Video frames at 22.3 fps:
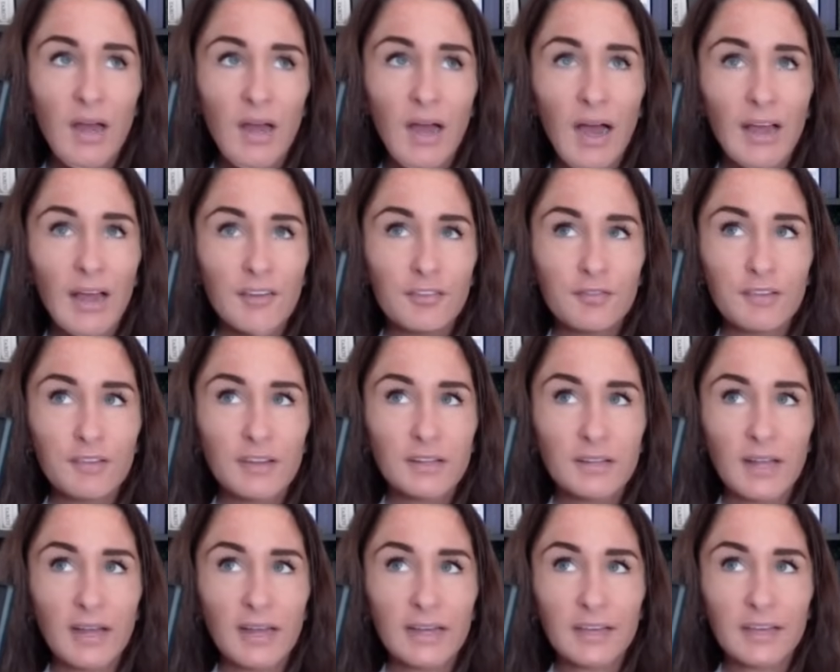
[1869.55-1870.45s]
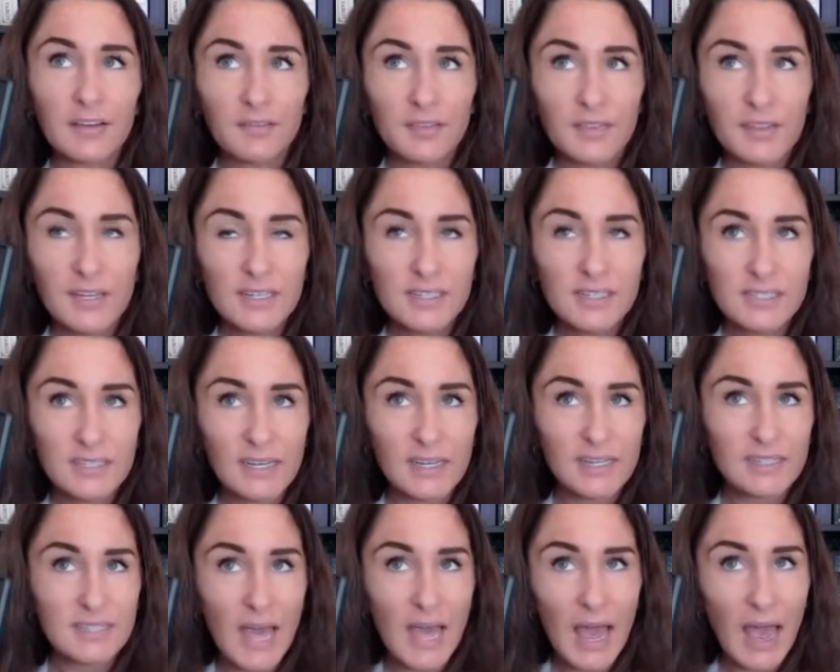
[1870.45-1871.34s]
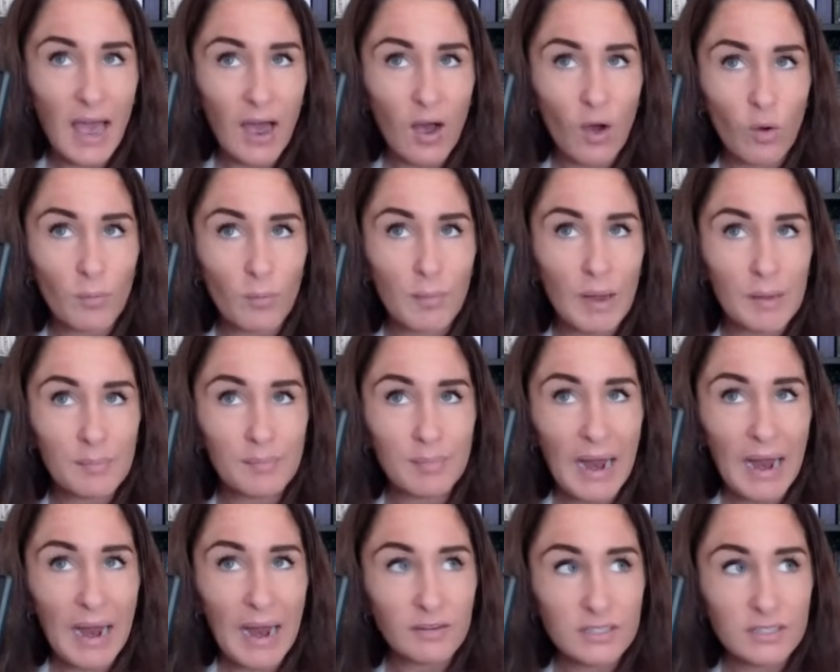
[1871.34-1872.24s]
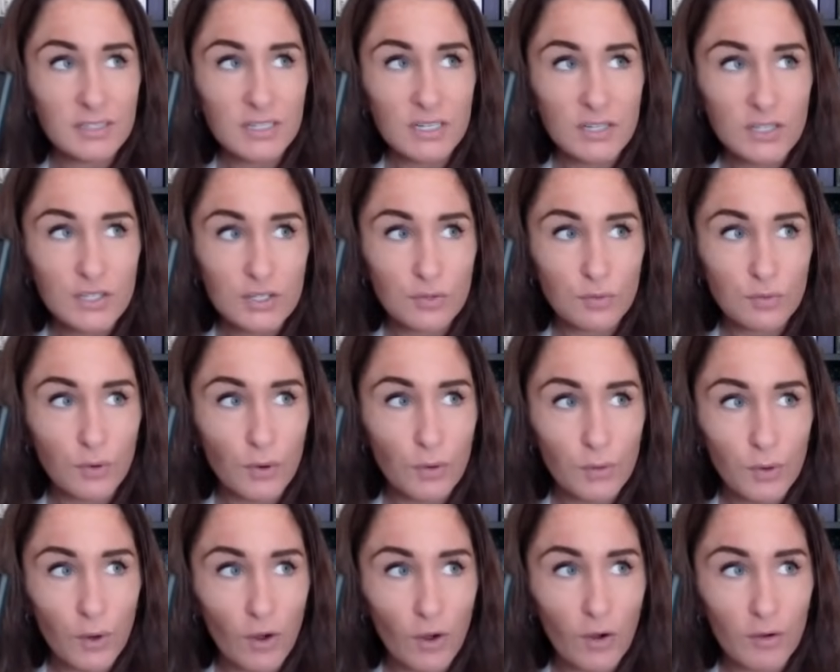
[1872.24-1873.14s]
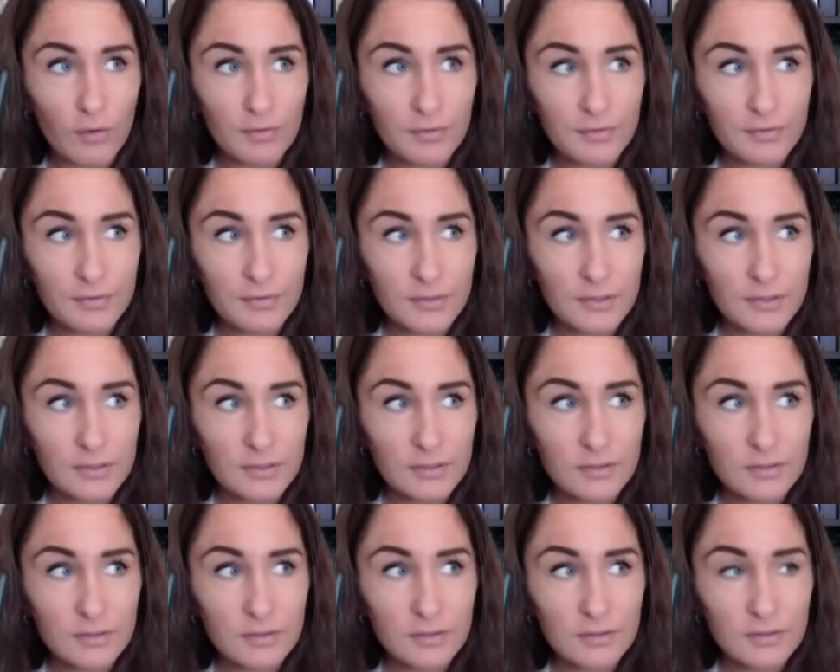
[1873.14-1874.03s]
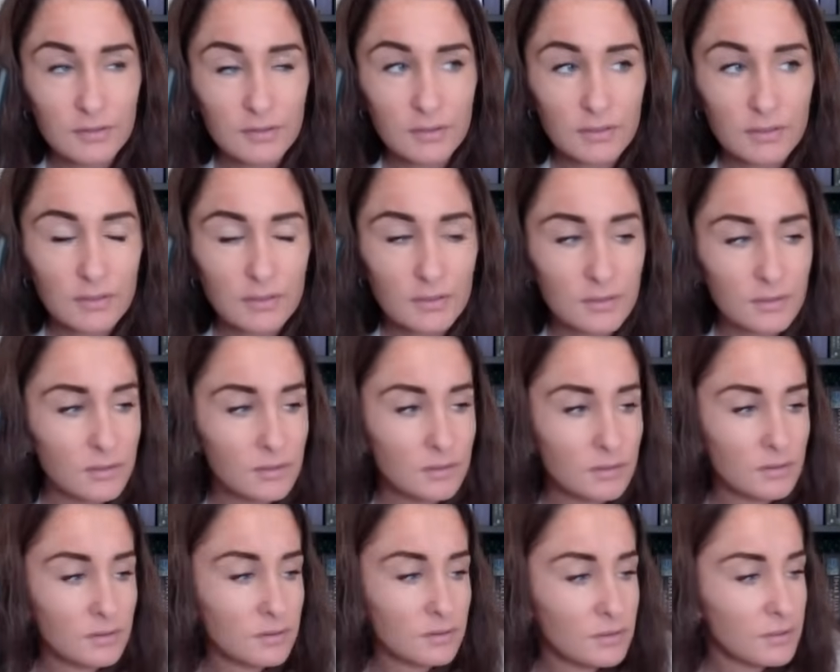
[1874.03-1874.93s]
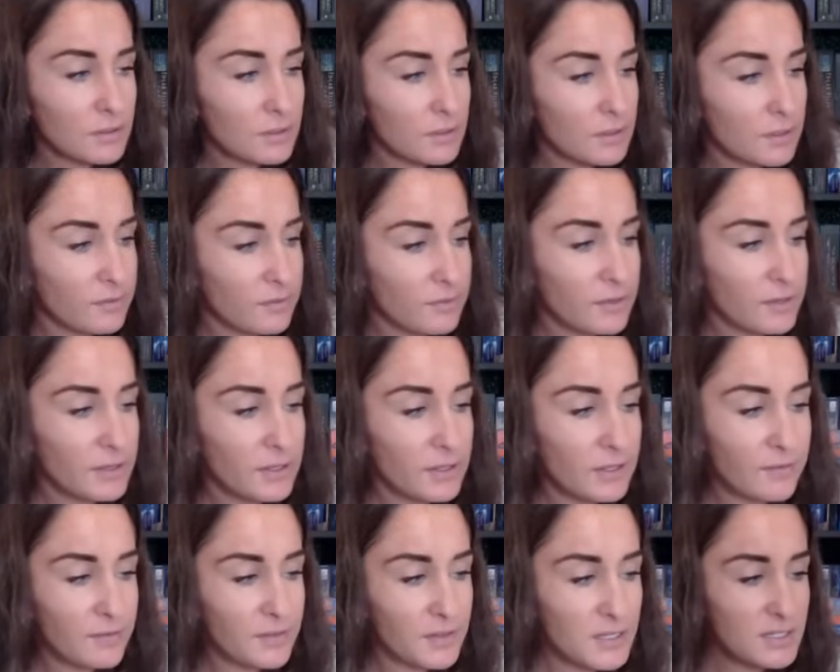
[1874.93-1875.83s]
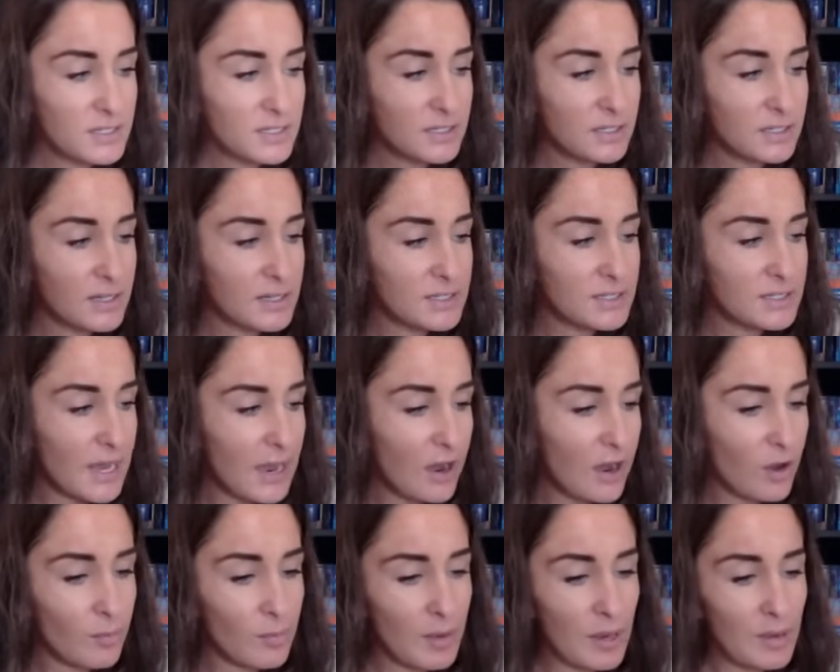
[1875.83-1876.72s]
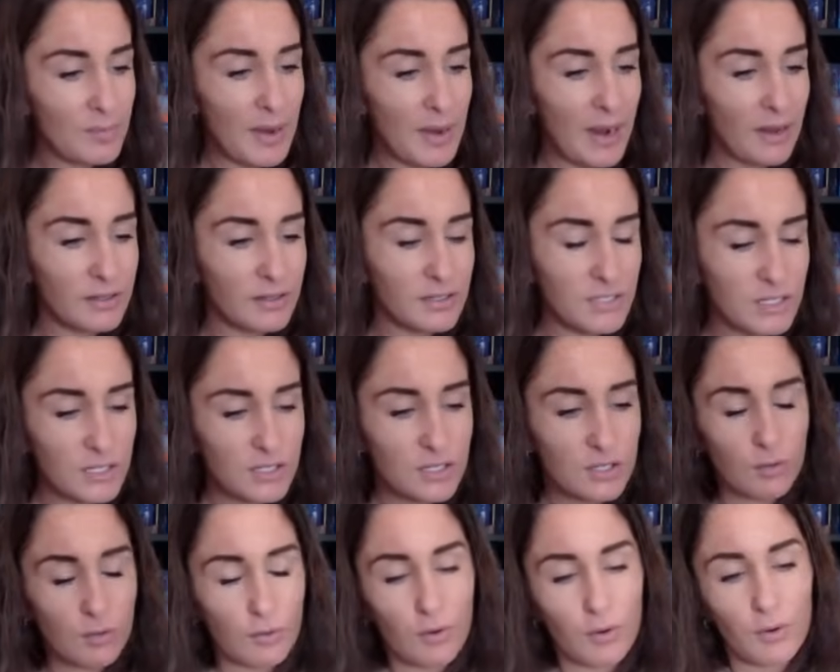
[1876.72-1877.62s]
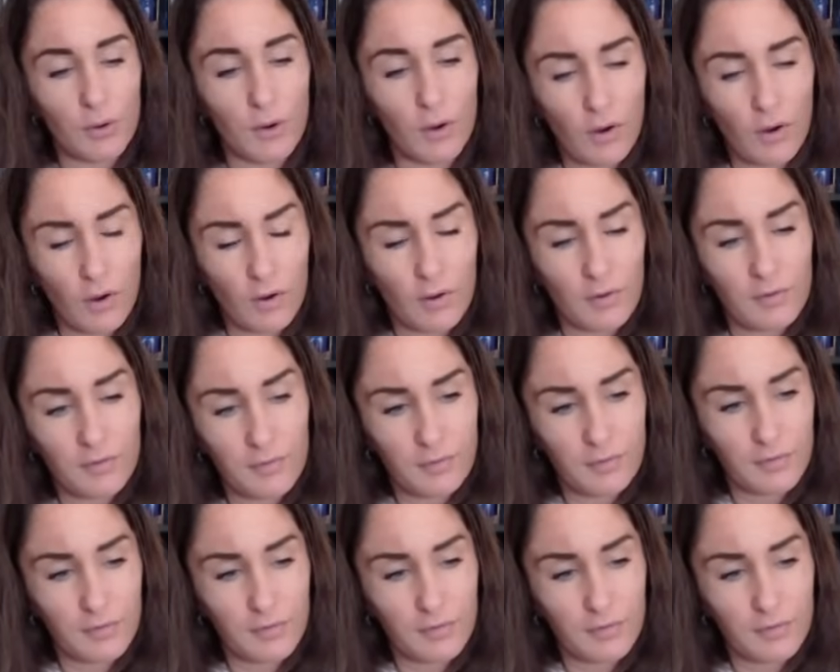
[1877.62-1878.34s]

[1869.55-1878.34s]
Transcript: I feel like if this gets out, my balance is thrown off. I feel like if this gets out, my balance is thrown off.